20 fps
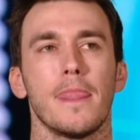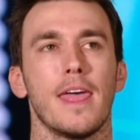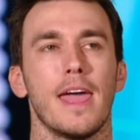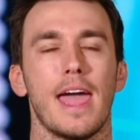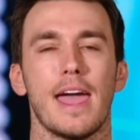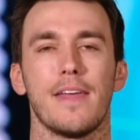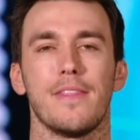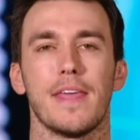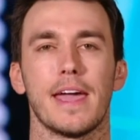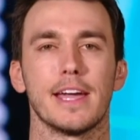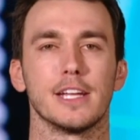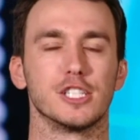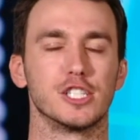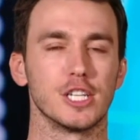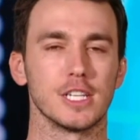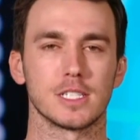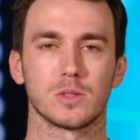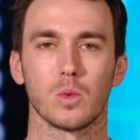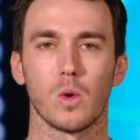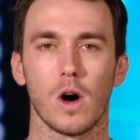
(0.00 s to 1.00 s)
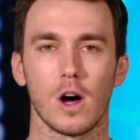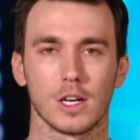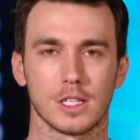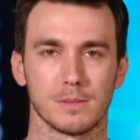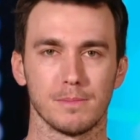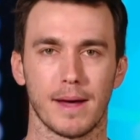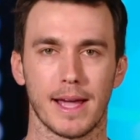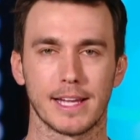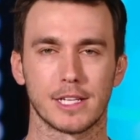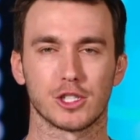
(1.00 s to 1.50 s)
and they had just walked
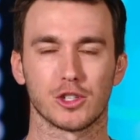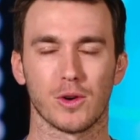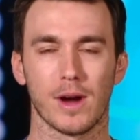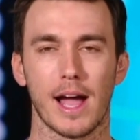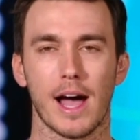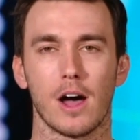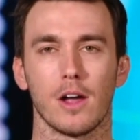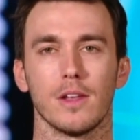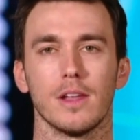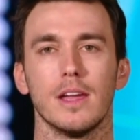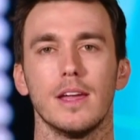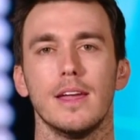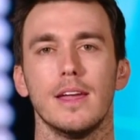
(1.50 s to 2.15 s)
Mike Trout.